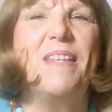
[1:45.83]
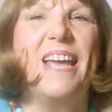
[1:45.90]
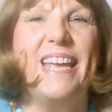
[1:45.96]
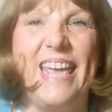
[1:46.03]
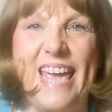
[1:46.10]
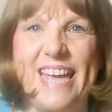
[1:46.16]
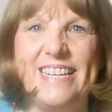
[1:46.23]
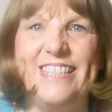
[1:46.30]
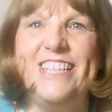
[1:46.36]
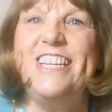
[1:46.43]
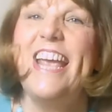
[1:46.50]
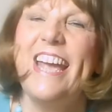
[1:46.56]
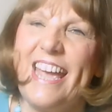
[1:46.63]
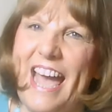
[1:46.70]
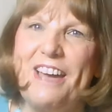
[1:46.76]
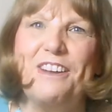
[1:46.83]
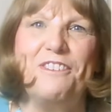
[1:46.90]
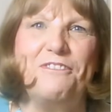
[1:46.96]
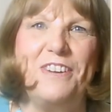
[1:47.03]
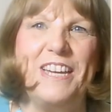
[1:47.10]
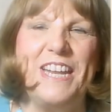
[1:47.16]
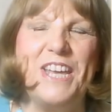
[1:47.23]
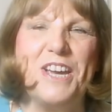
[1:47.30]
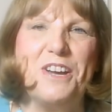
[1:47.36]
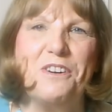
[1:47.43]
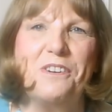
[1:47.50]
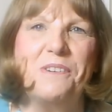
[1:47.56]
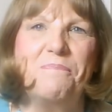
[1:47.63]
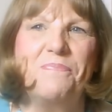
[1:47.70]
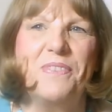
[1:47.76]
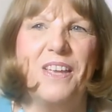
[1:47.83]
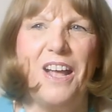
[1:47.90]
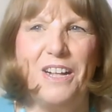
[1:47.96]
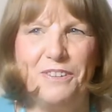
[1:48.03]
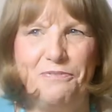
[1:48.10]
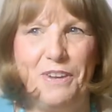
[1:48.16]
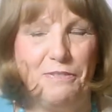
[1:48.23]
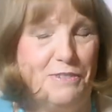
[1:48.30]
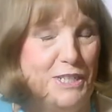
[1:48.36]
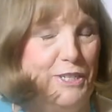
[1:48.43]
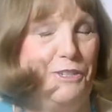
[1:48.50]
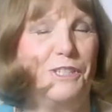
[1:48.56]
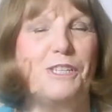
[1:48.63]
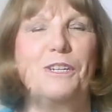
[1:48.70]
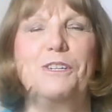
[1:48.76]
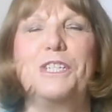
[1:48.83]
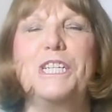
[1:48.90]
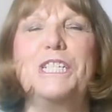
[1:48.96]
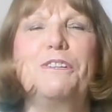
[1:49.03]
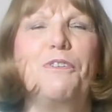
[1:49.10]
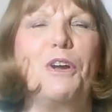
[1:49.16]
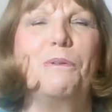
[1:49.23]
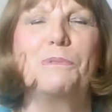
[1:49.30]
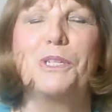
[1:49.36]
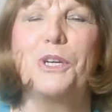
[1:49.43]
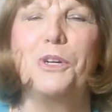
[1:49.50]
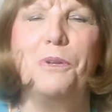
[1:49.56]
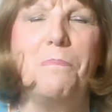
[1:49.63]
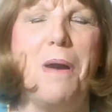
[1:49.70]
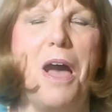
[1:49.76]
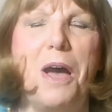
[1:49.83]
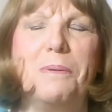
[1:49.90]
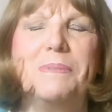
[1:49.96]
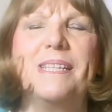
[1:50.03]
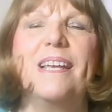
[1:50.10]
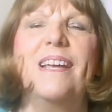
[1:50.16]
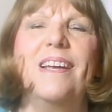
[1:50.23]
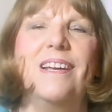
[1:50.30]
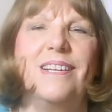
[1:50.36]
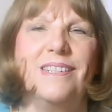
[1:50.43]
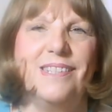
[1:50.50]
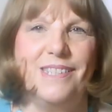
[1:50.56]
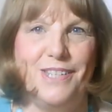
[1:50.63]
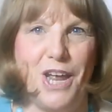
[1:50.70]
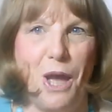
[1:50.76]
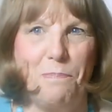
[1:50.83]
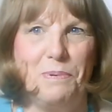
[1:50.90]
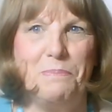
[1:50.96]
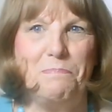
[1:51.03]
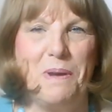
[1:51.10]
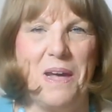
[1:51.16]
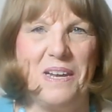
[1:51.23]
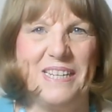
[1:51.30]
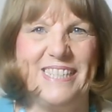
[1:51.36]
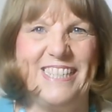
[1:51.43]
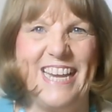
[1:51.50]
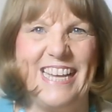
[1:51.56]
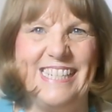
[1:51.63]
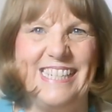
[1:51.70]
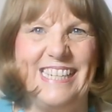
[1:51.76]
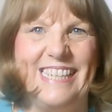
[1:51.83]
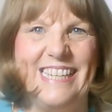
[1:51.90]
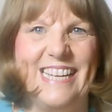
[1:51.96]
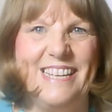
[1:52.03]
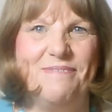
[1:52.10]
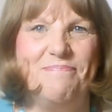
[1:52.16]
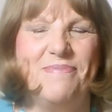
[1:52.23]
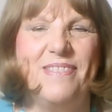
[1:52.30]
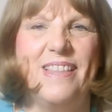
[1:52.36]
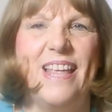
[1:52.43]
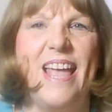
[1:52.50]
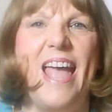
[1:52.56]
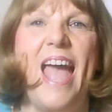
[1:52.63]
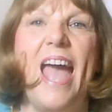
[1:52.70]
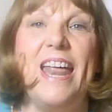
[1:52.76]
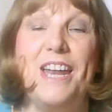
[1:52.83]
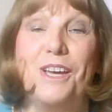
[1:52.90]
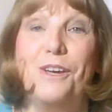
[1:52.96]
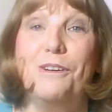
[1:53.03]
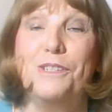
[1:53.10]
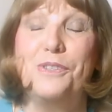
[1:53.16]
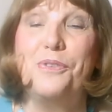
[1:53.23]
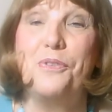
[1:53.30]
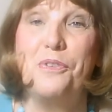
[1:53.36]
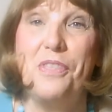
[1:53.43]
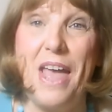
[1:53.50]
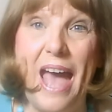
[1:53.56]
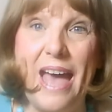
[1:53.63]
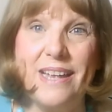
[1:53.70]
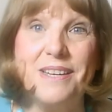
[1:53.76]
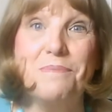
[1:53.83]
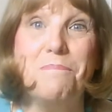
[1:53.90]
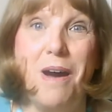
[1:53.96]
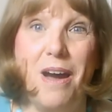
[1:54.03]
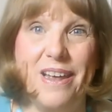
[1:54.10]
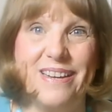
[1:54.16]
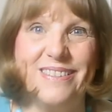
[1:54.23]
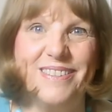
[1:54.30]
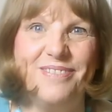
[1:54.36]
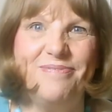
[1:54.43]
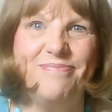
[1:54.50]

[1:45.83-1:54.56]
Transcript: Again, check out a video called 52 Solutions for Homeschool Moms, Stop Apologizing. And it goes through that model.